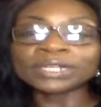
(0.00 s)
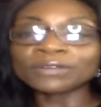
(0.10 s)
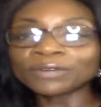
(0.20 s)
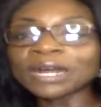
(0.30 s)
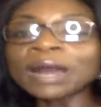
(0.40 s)
than
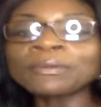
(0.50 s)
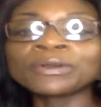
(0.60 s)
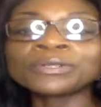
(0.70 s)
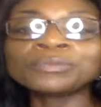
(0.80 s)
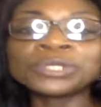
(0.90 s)

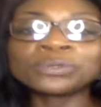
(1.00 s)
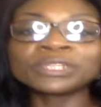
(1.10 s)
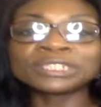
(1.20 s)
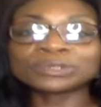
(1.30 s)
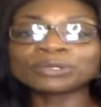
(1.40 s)
overcomer we know
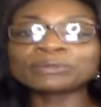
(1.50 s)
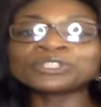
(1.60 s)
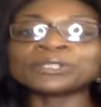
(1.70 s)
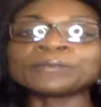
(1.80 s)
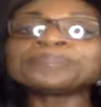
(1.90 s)
the
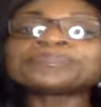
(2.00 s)
scripture